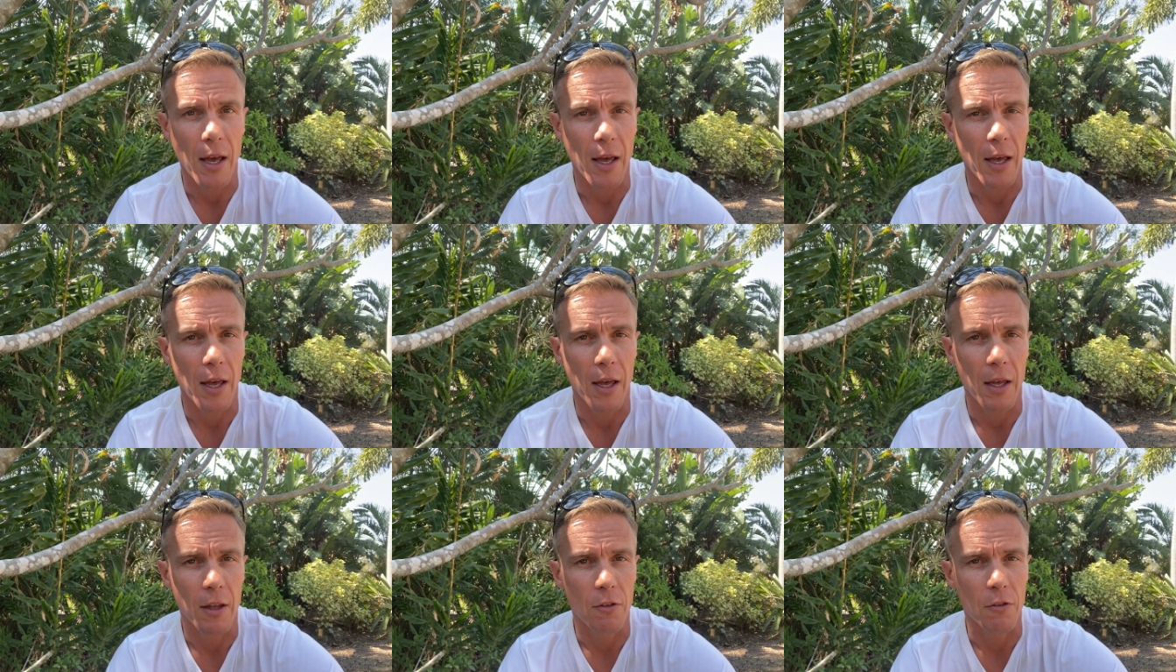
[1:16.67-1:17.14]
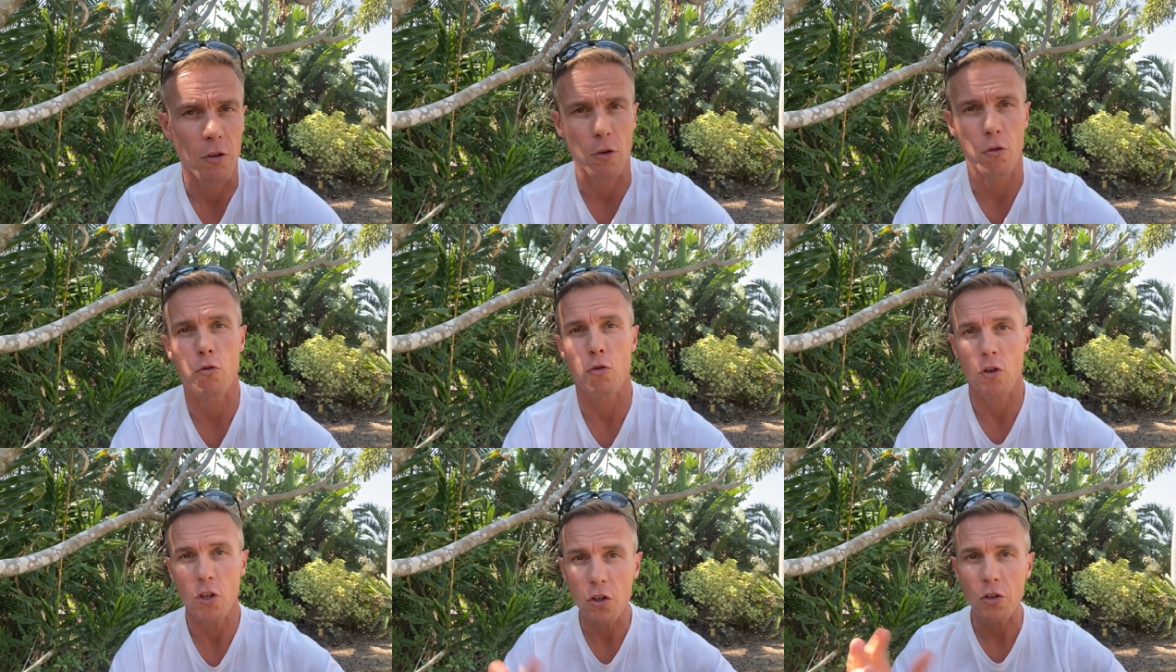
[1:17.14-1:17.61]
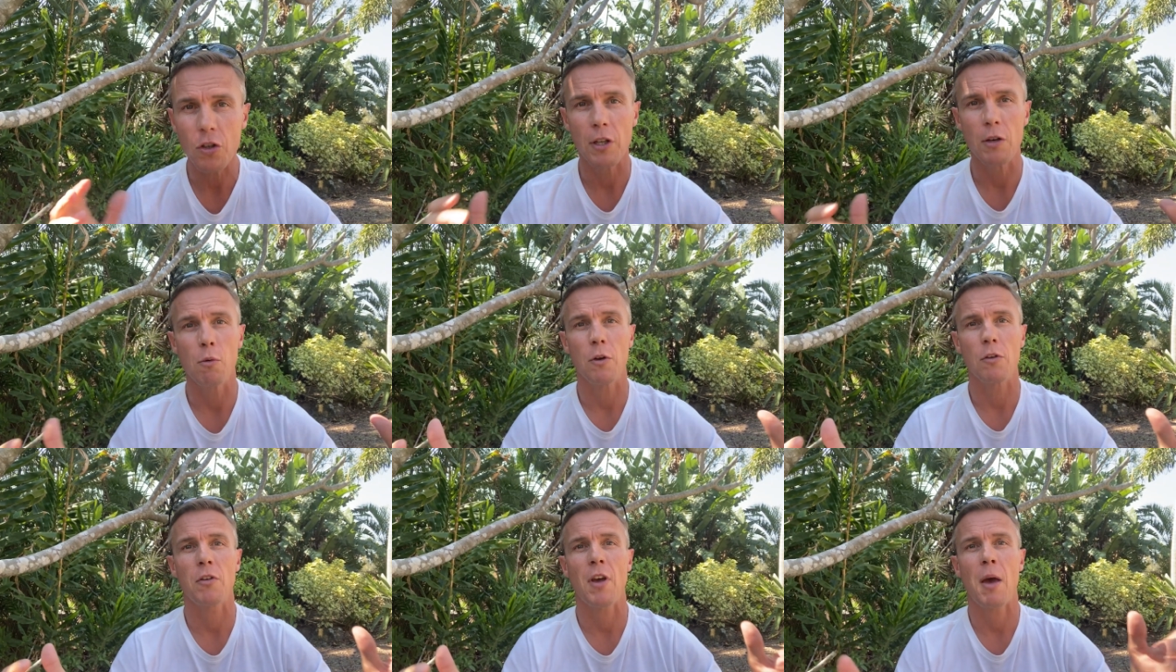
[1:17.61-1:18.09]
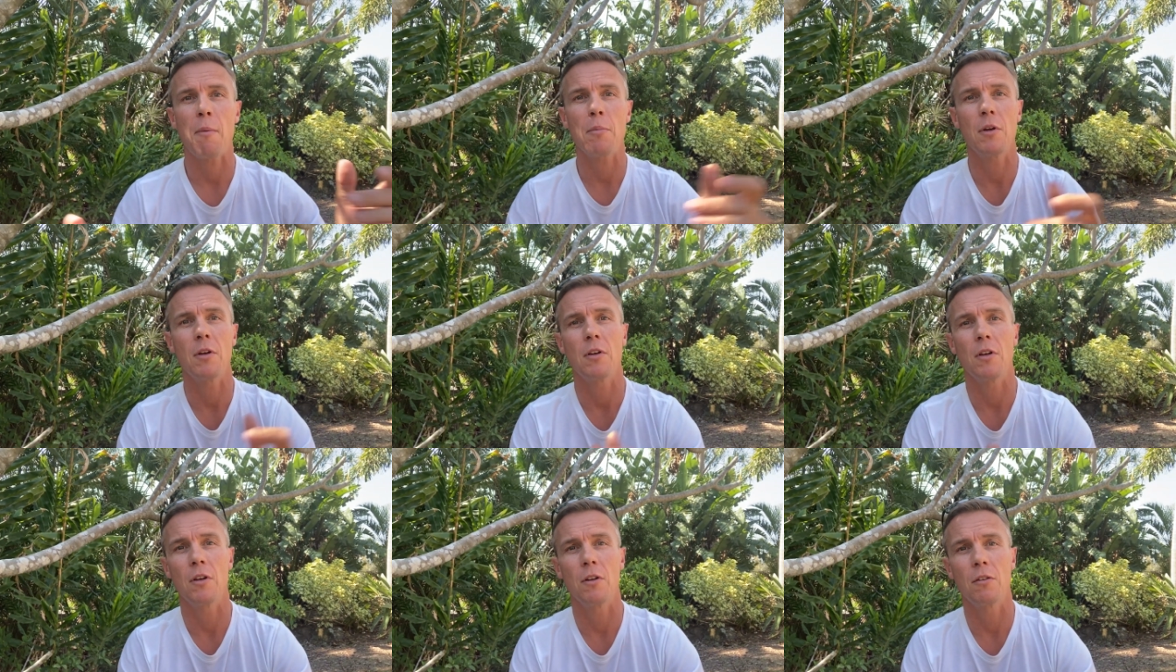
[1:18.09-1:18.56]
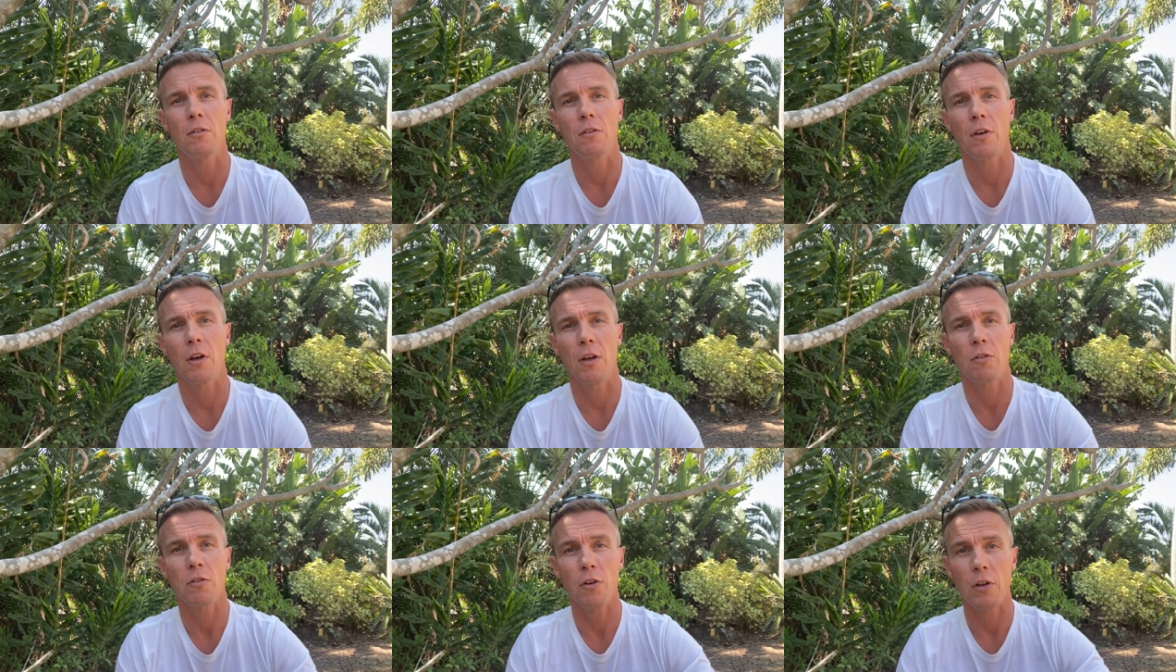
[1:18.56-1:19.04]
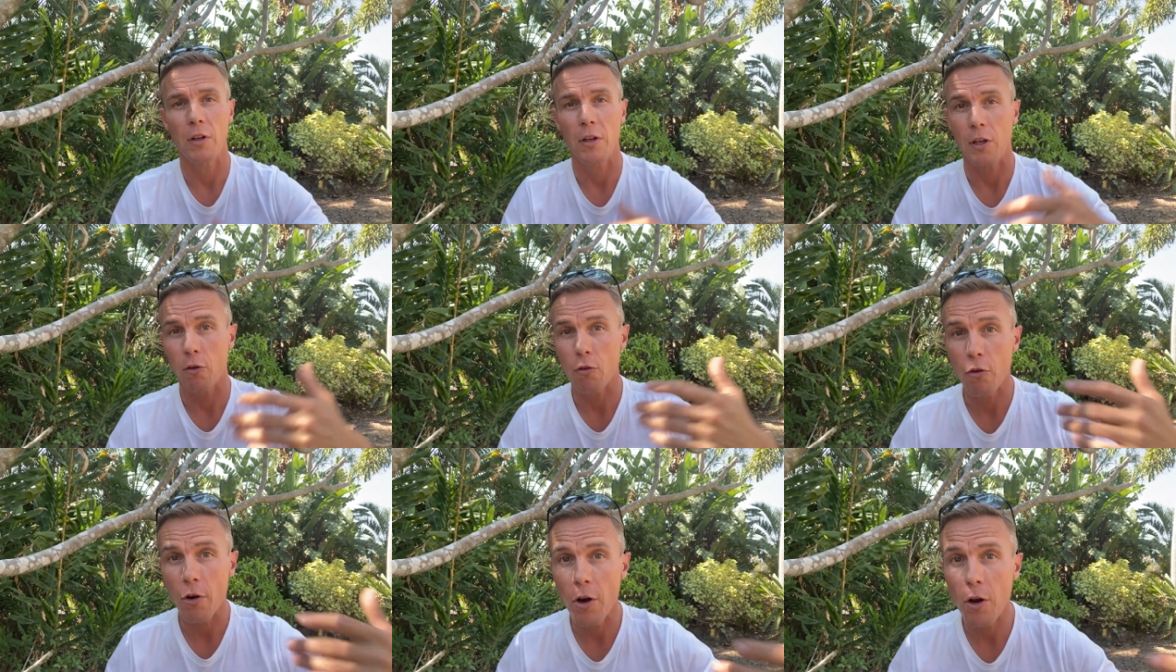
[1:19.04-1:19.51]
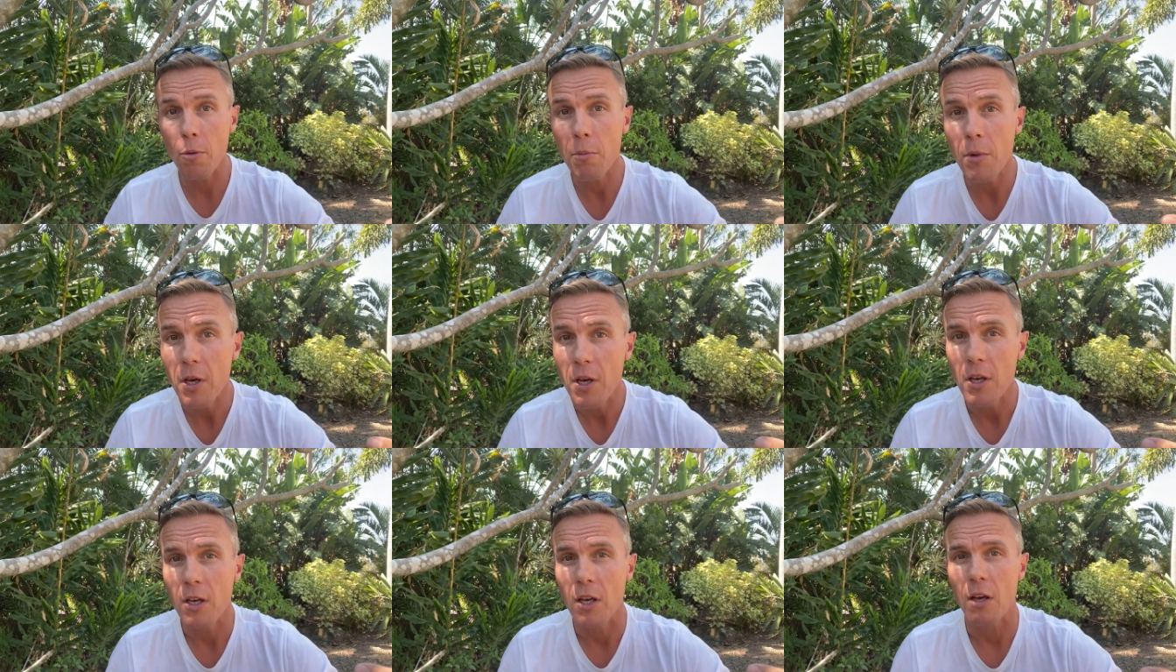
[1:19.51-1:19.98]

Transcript: Uh, so, traditionally, what's happened is uh, certainly in Chrome,